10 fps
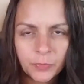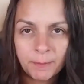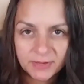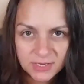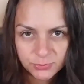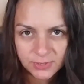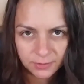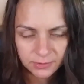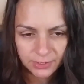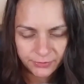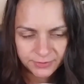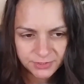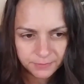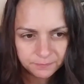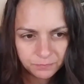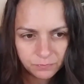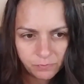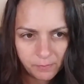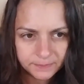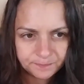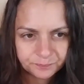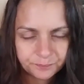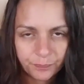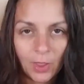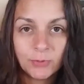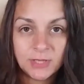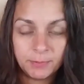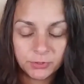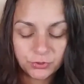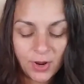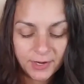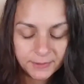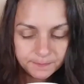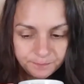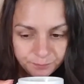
Because it was on clearance, I was able to try it.